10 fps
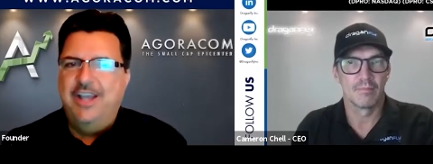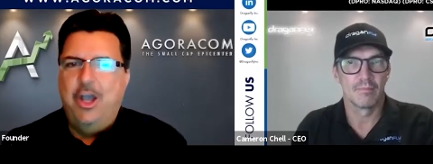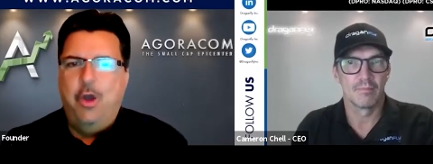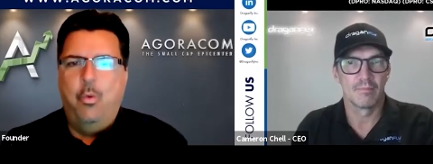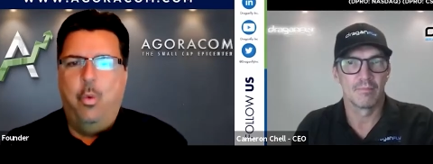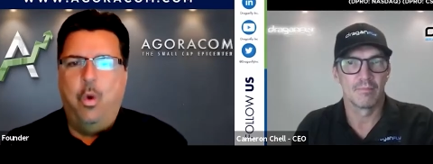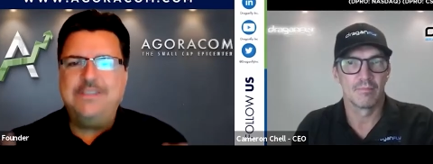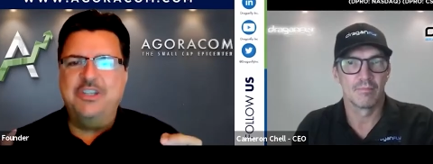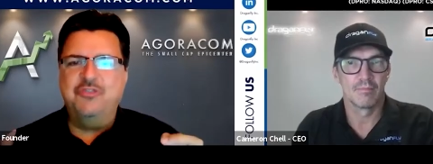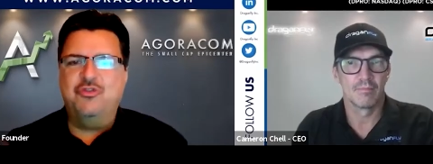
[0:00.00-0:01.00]
Speaker 1: What's a
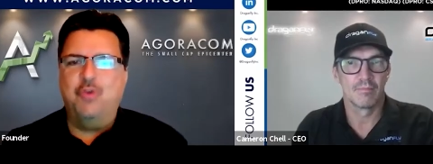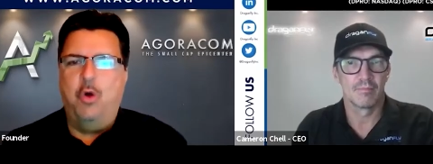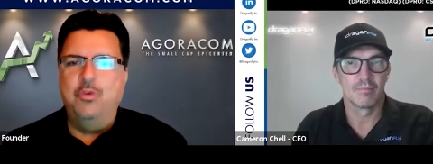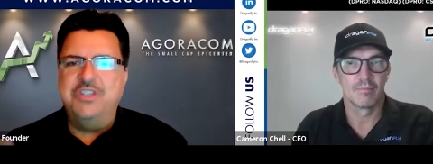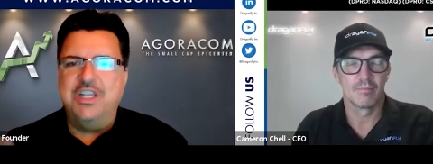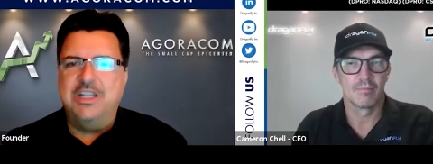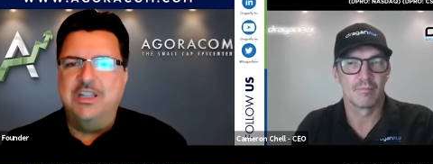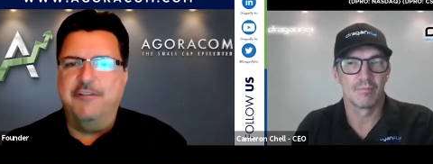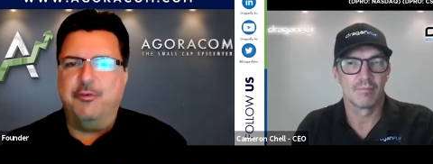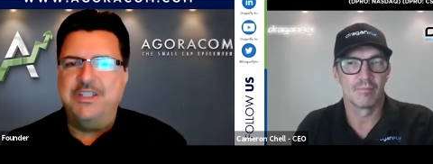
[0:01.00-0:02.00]
drone
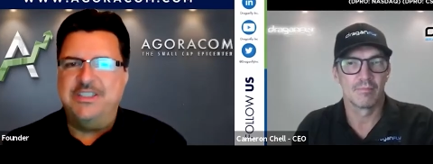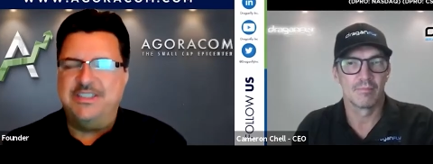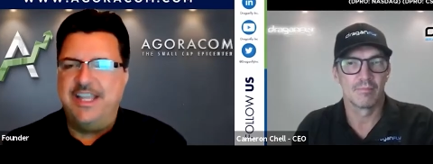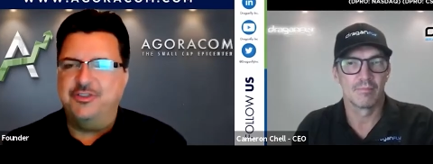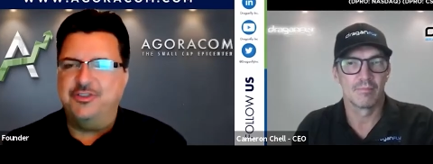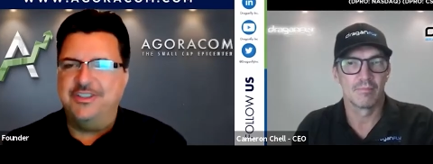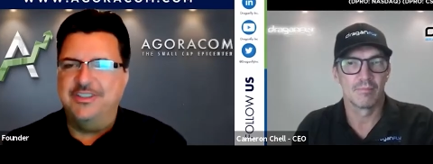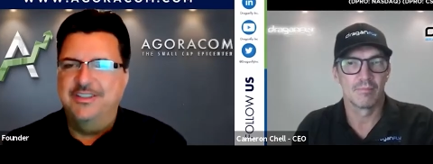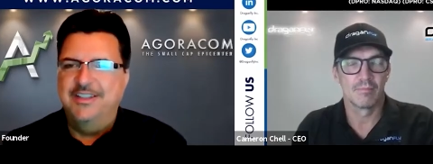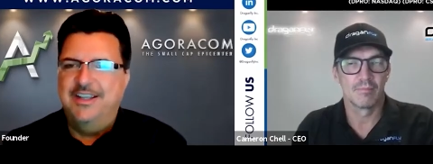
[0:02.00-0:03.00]
delivery station?
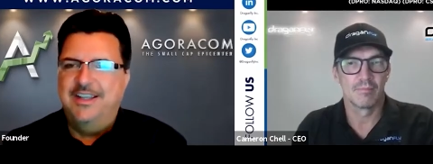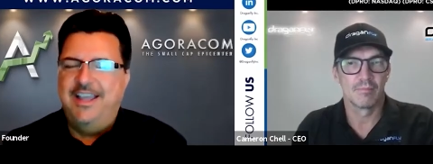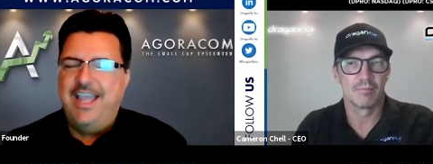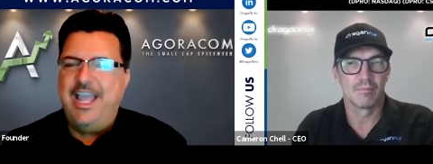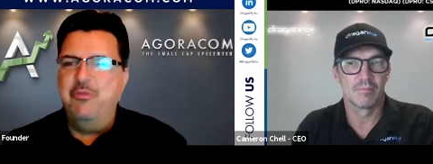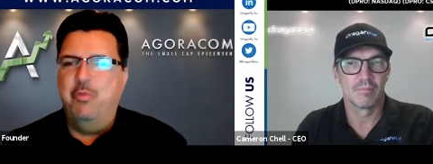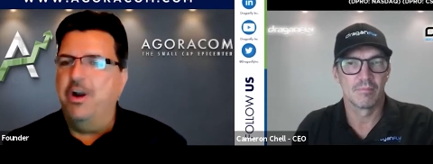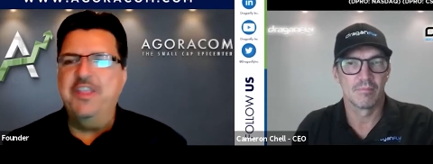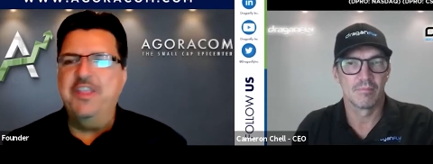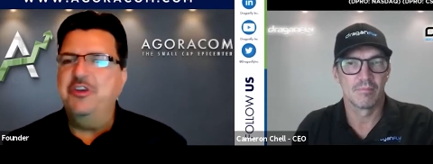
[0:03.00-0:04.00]
And what are
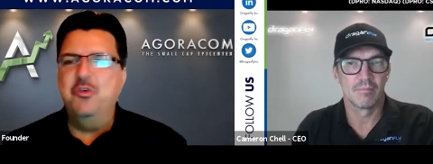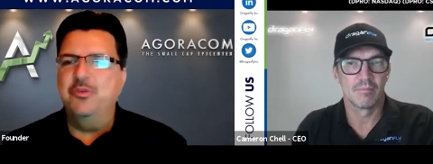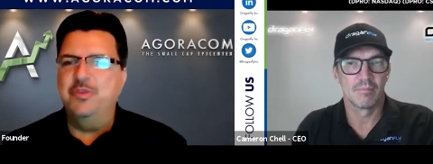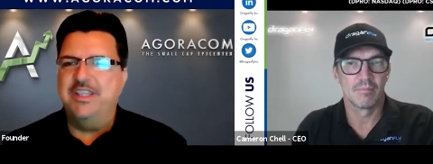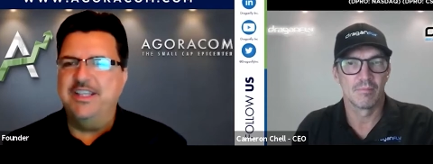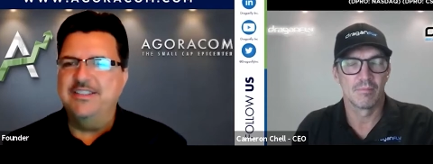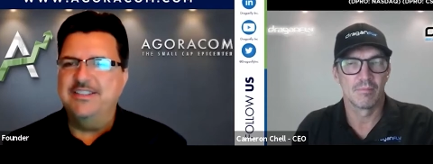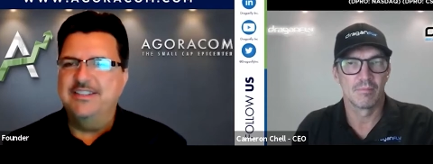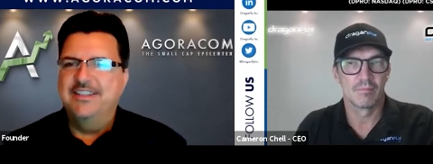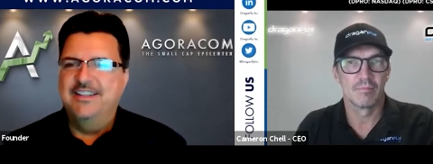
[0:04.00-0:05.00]
they doing with these?
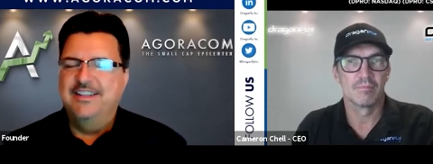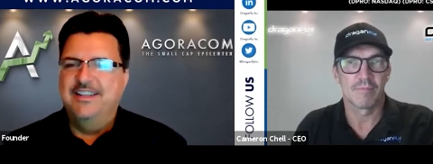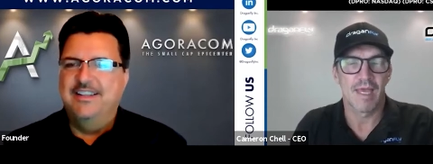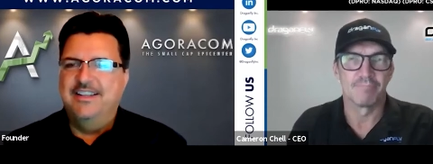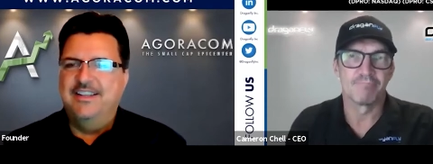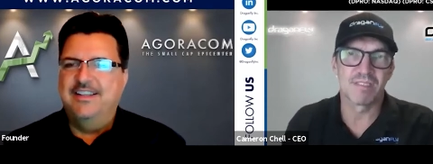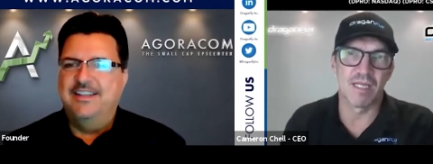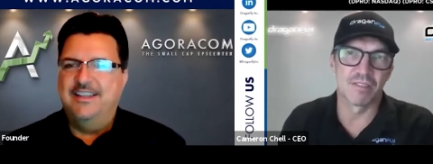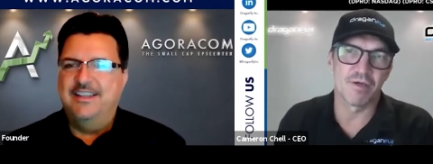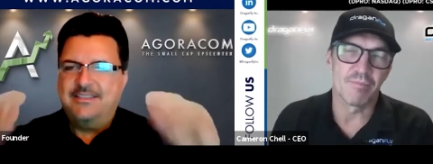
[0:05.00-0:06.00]
Speaker 2: Yeah,
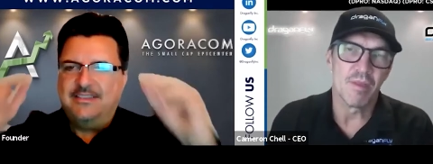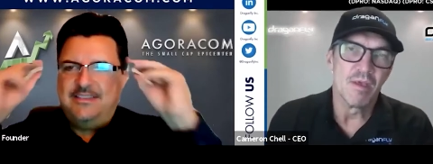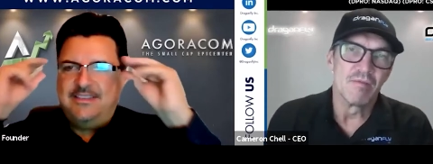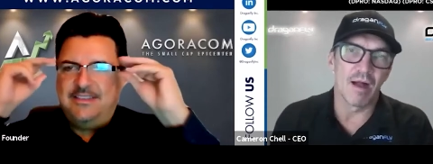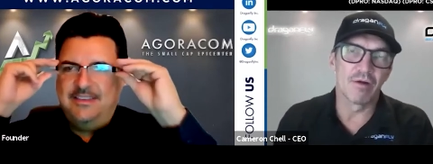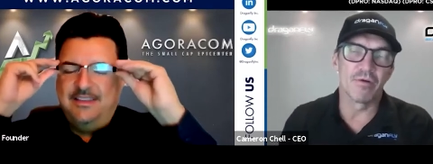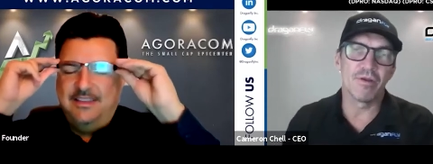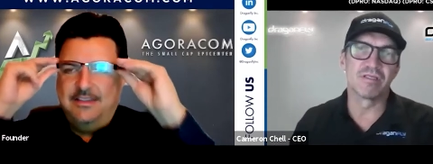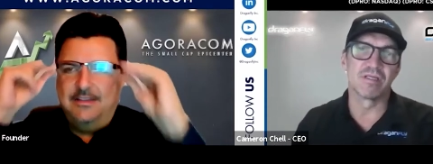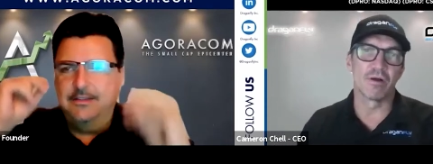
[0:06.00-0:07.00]
sounds great. Valqari is
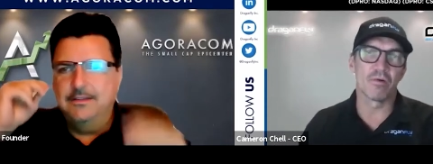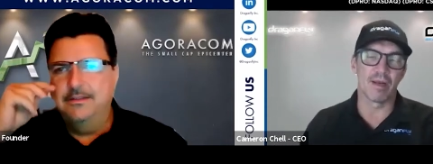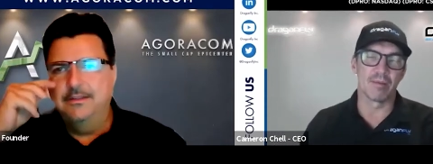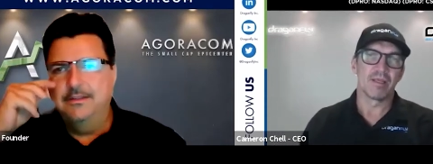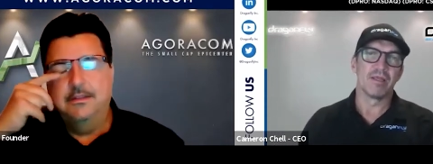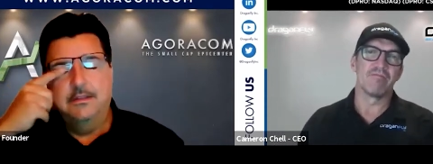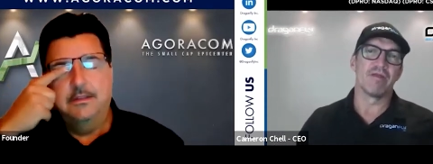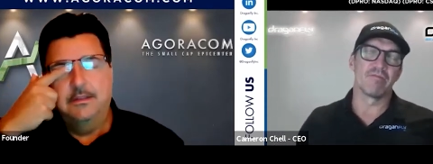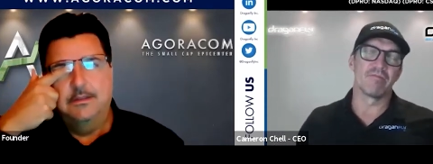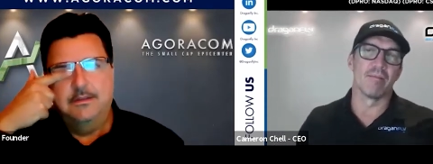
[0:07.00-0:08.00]
an incredibly
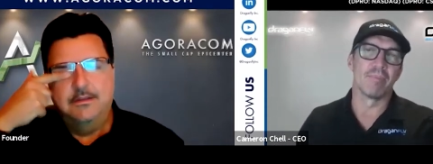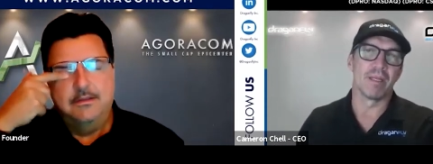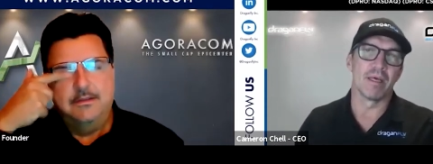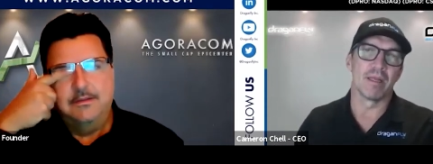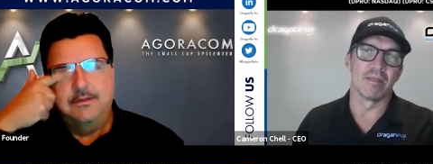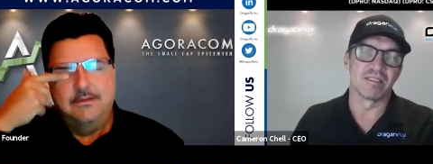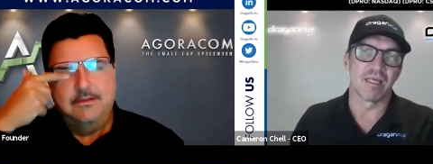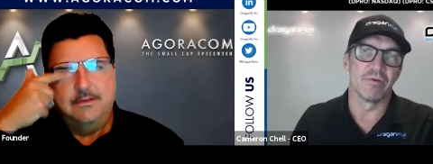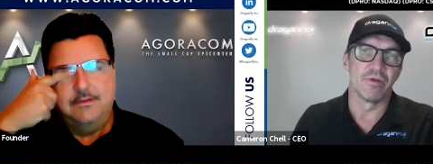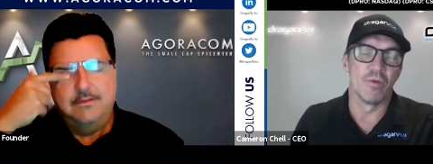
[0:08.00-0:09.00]
innovative company out of the southern
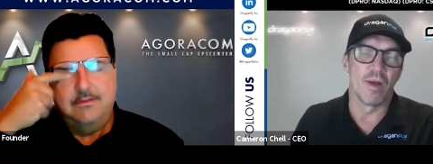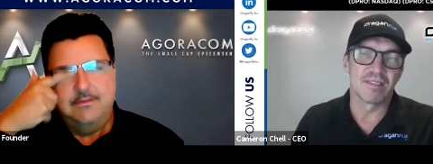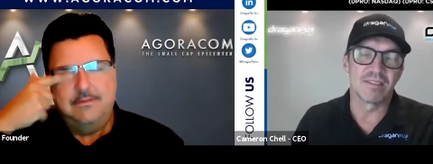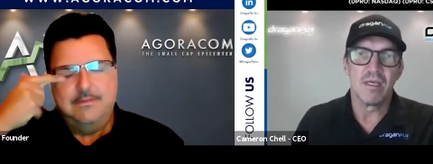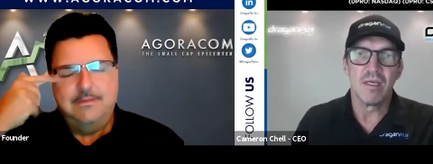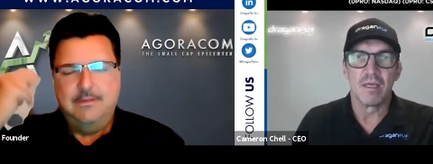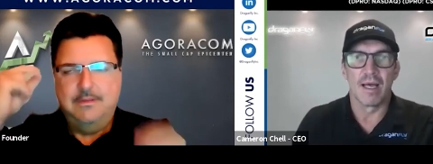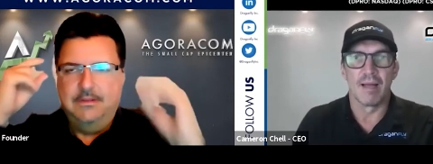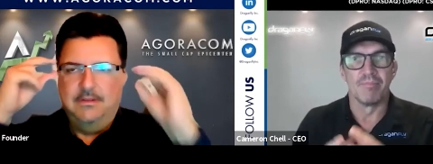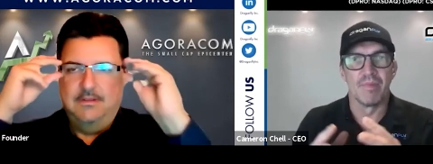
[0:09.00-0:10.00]
US.
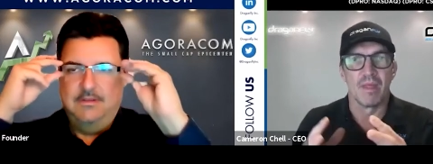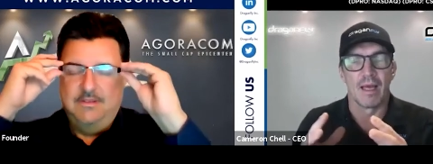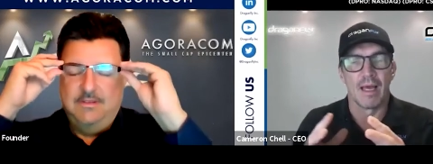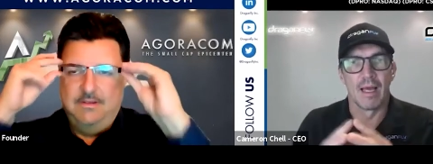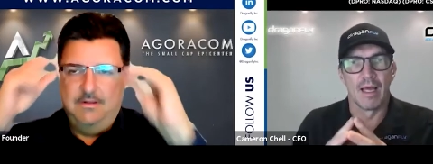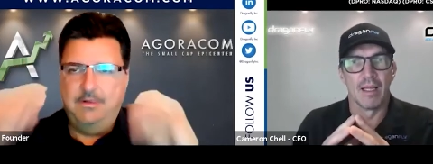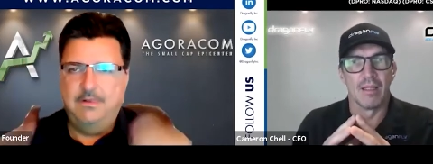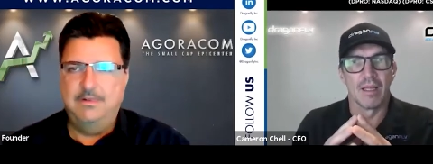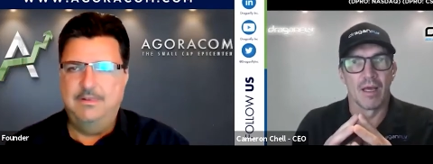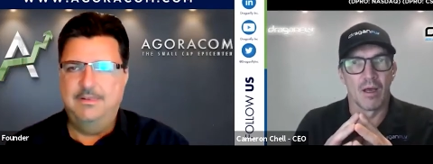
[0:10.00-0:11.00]
Um, uh, uh,